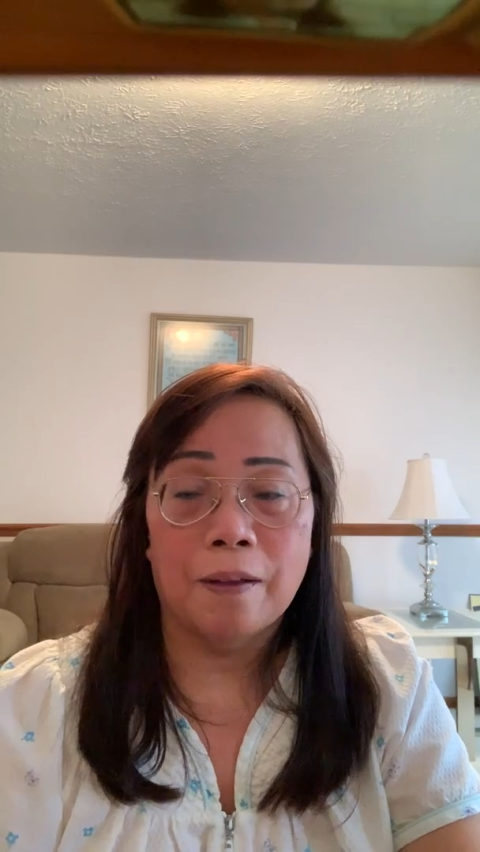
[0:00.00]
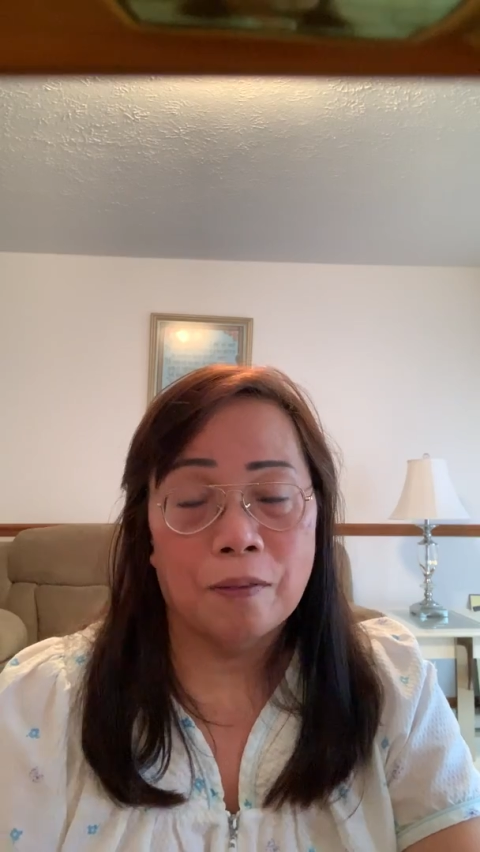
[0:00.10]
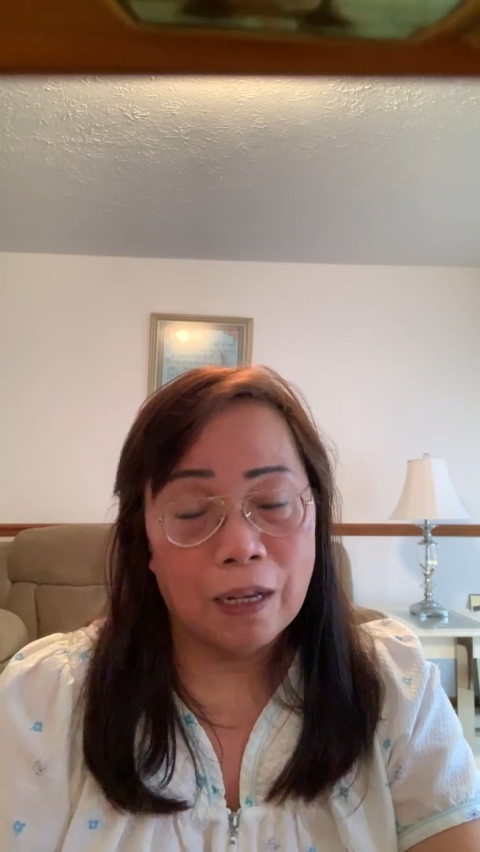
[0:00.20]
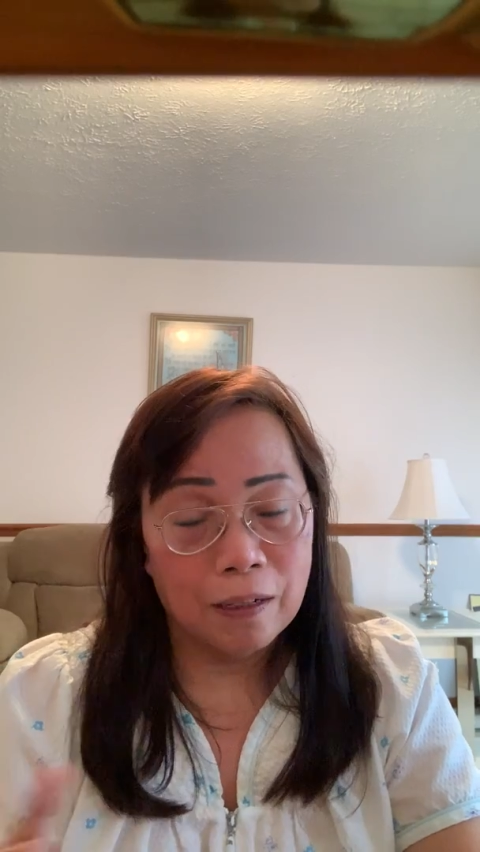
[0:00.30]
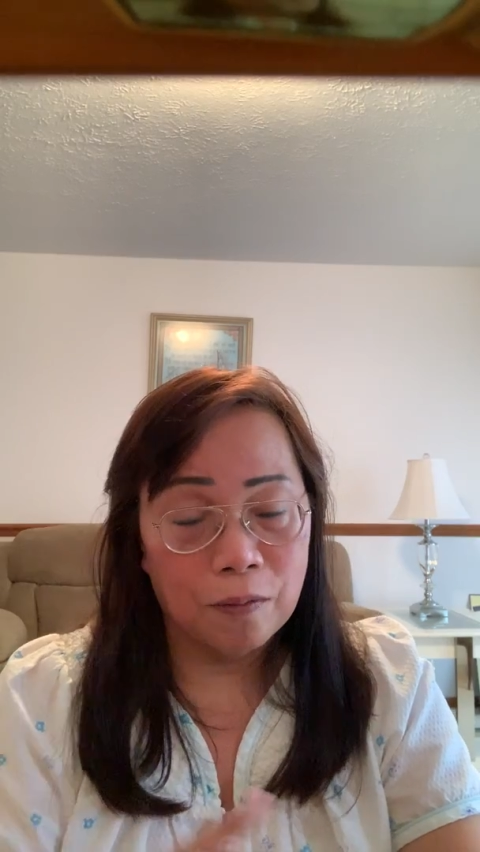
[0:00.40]

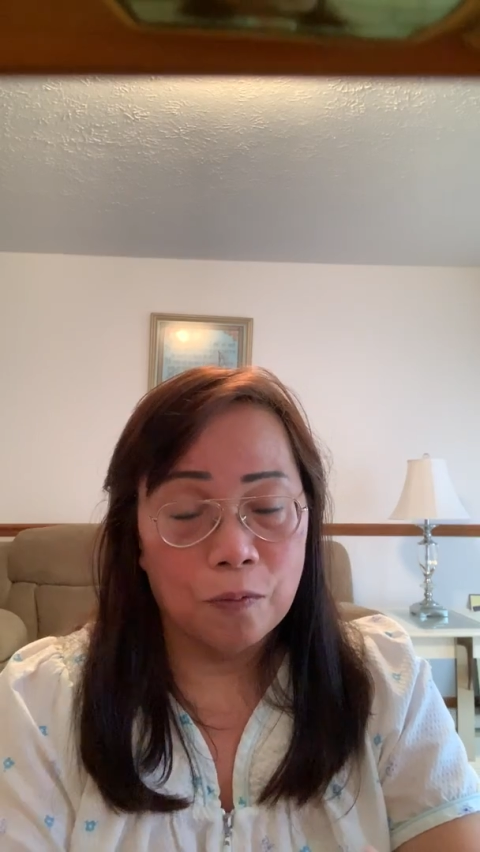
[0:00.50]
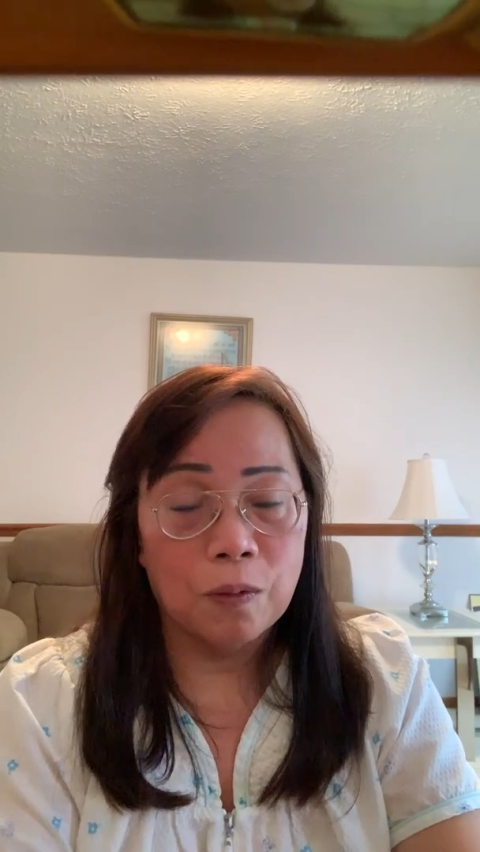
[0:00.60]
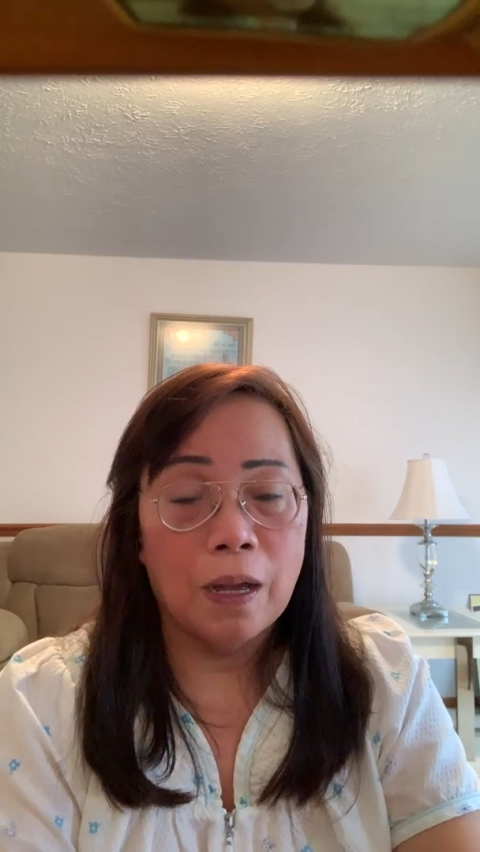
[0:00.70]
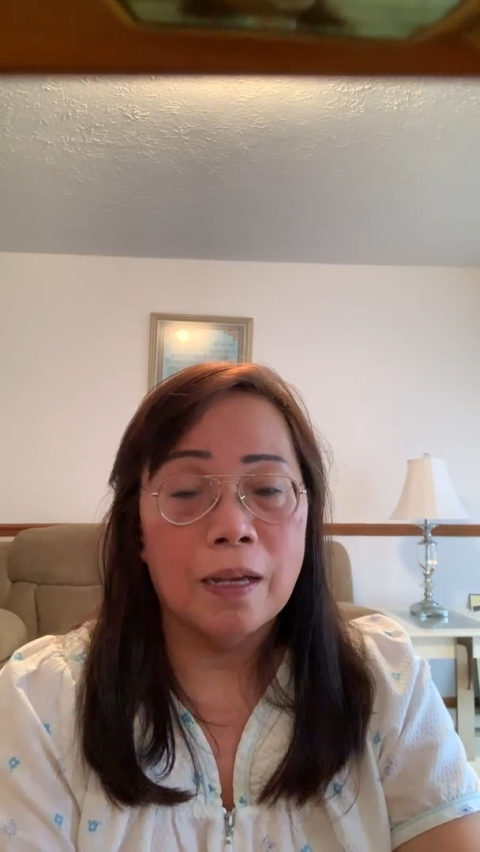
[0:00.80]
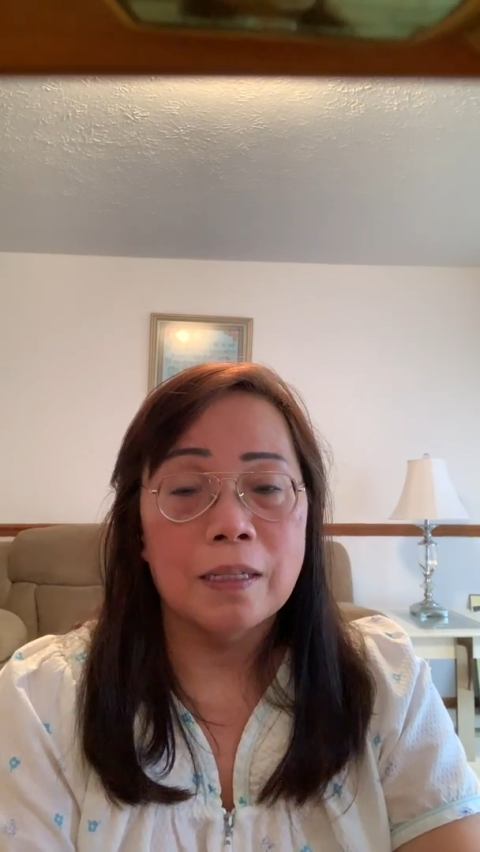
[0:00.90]
than
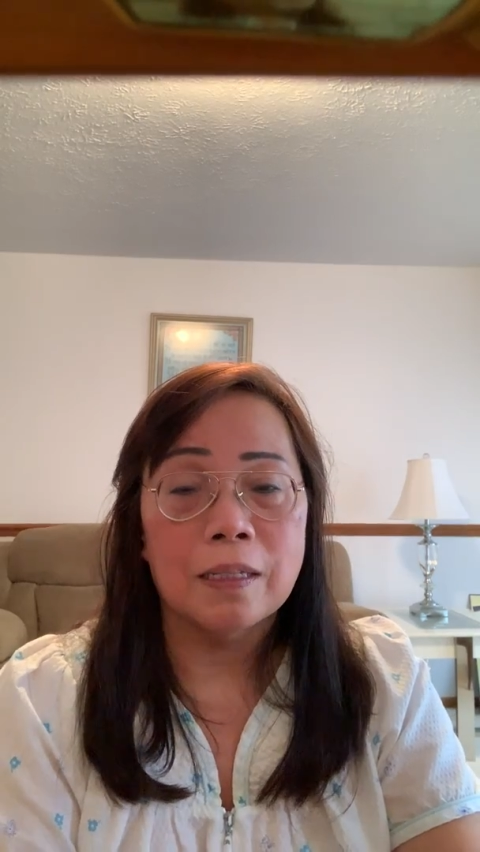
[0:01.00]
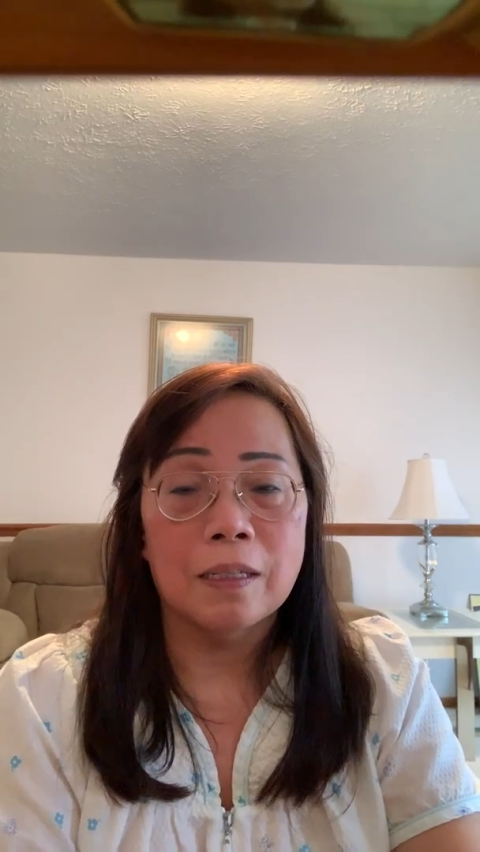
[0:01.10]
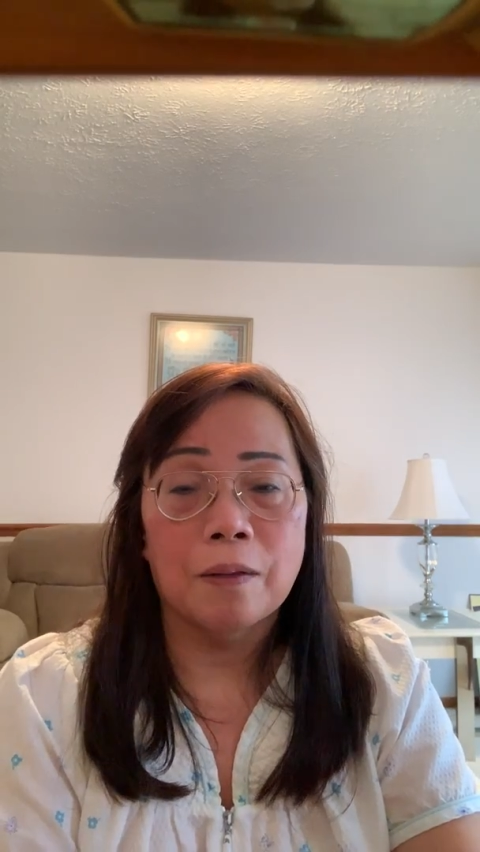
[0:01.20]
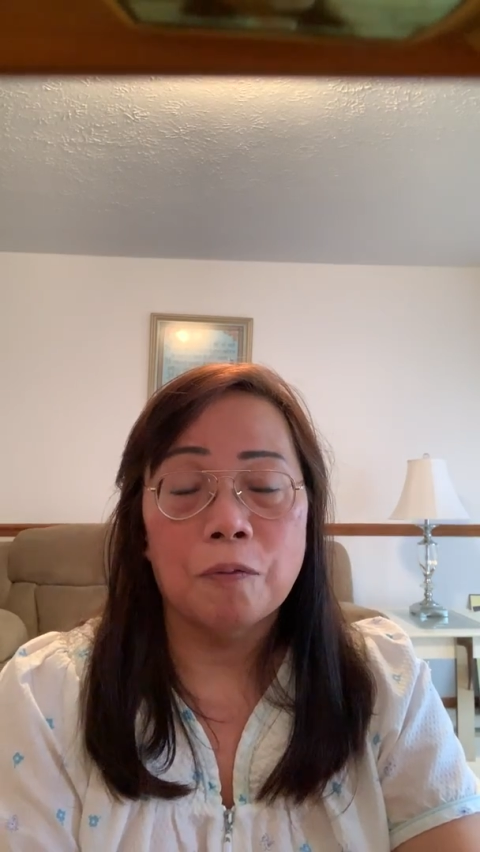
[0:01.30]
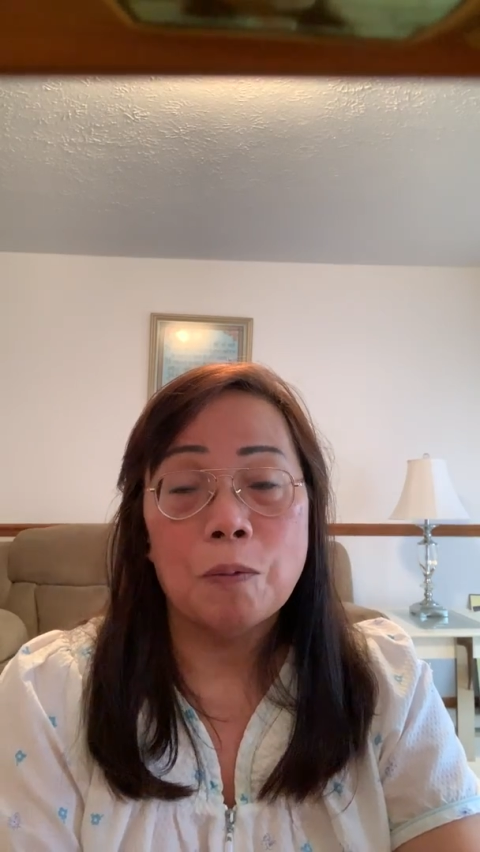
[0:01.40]
us,
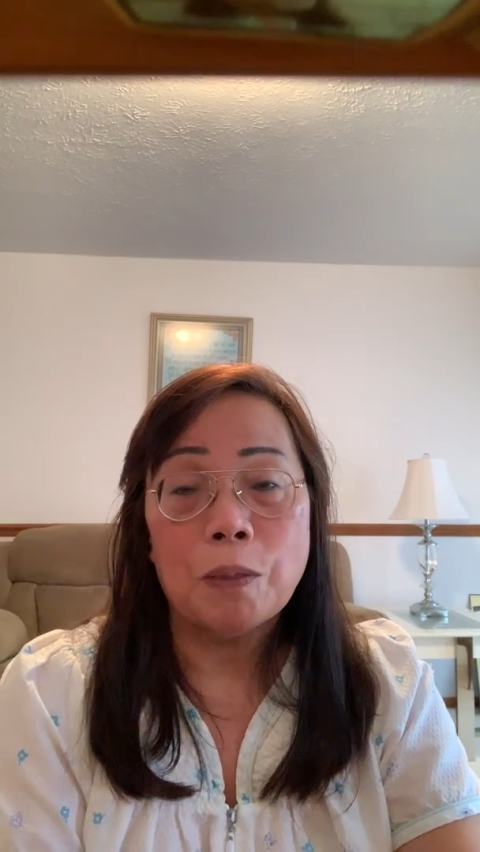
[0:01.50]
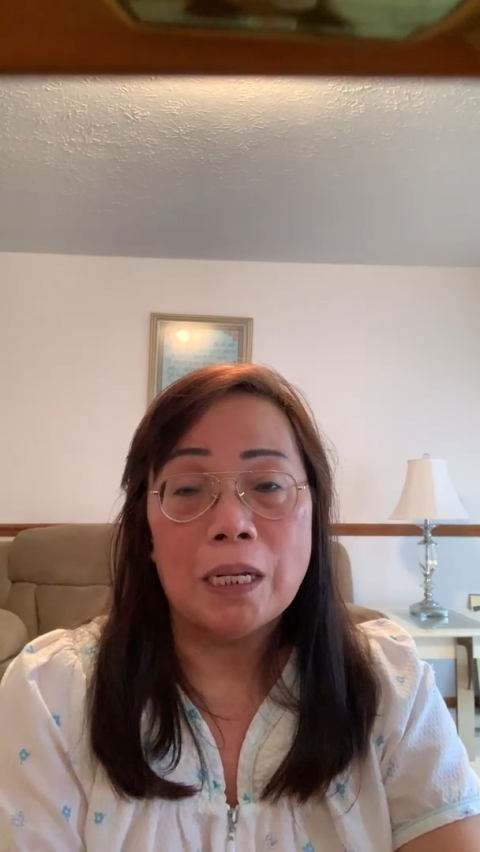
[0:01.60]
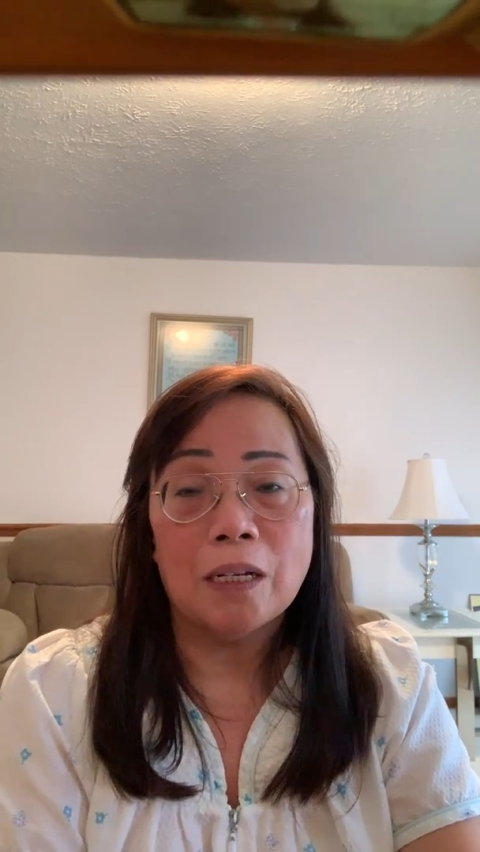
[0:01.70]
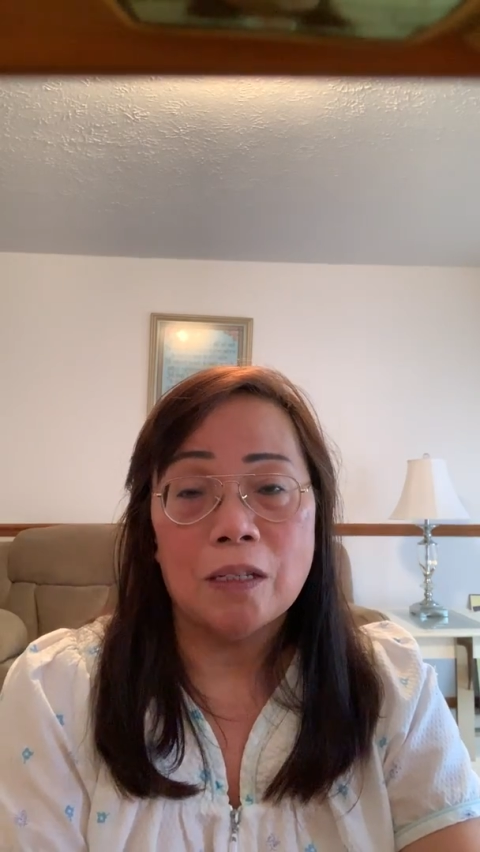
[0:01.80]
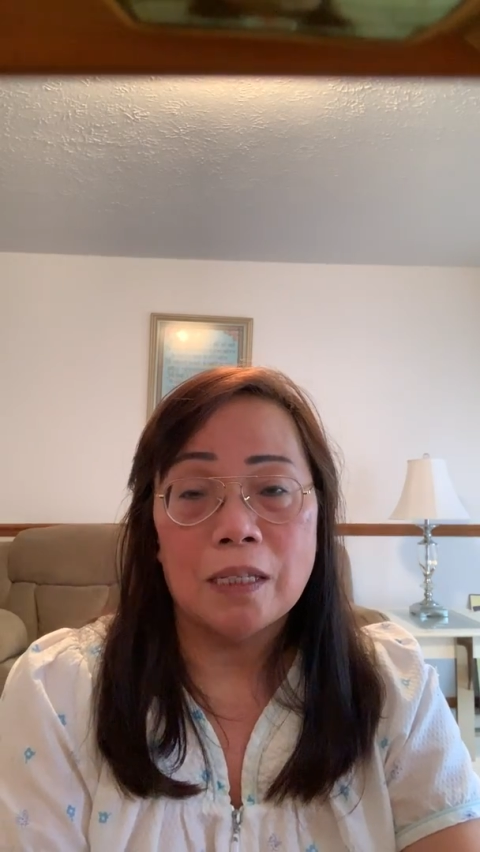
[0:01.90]
the
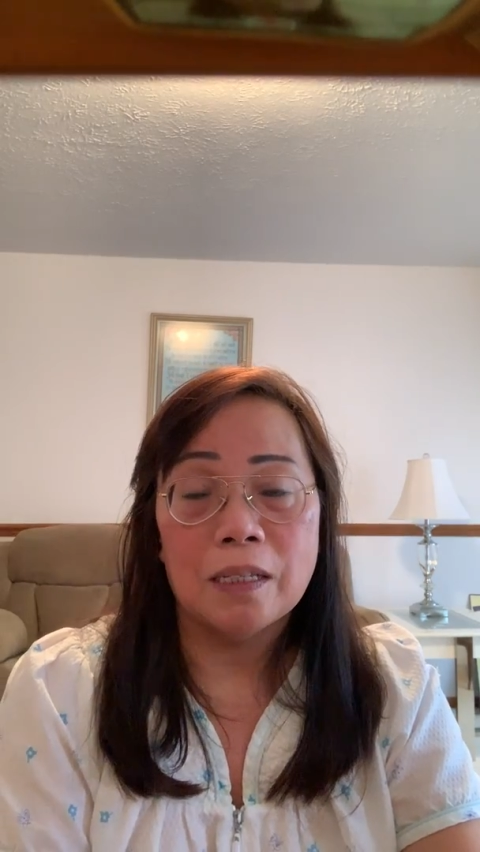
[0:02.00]
Filipinos.